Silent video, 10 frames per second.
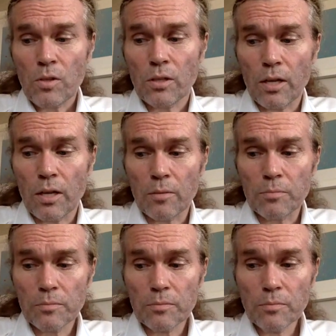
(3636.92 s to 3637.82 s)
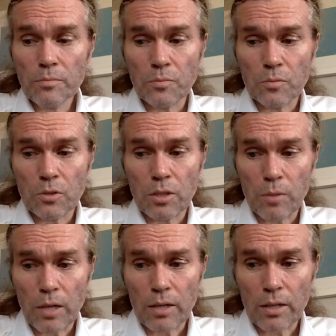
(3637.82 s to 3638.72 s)

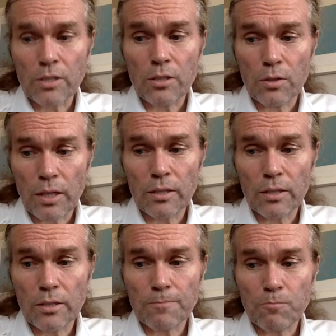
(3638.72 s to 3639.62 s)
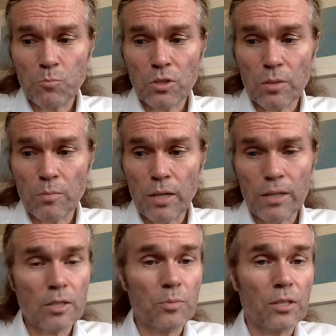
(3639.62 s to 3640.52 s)
Shambhala is created.
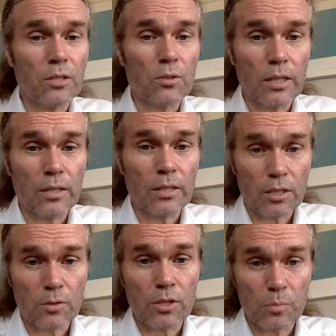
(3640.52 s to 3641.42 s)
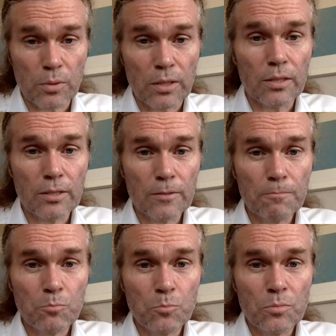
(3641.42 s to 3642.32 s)
Shambhala is being created as we speak.
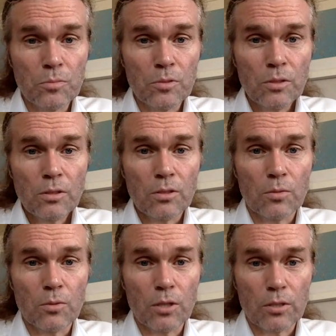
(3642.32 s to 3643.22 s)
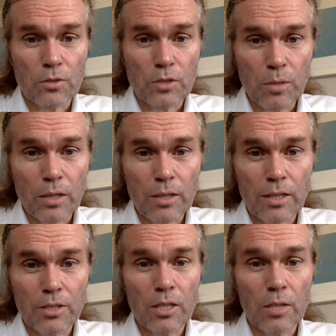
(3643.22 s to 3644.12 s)
The world of Shambhala
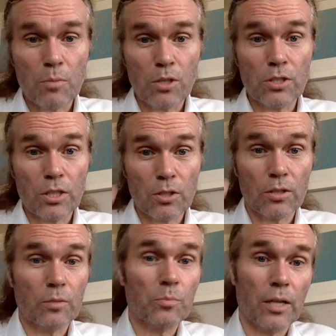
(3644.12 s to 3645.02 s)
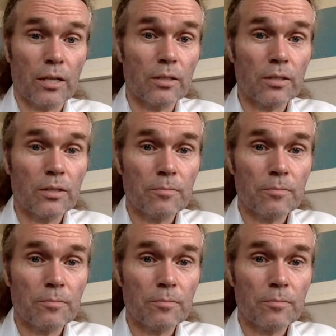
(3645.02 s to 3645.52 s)
is emerging on the planet,